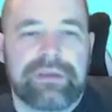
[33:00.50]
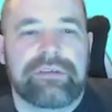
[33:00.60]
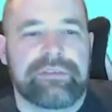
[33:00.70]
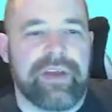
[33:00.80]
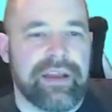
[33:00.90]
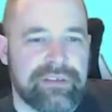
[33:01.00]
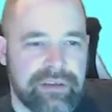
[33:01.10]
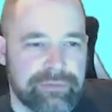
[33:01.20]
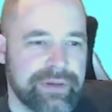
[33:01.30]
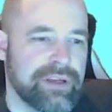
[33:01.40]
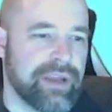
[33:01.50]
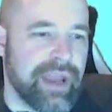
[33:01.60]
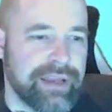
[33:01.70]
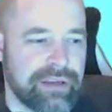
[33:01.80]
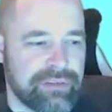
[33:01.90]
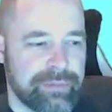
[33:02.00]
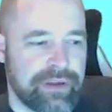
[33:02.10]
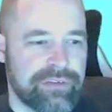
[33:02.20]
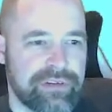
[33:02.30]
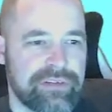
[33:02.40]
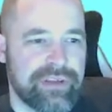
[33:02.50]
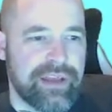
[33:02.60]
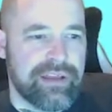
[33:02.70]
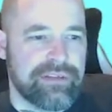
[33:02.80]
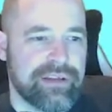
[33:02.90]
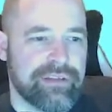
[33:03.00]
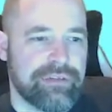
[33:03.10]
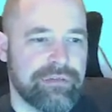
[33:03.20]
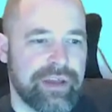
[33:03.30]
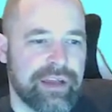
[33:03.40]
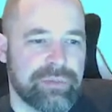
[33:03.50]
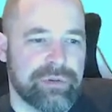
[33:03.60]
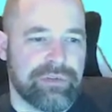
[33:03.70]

factor. If we could get an expression that says like 3x plus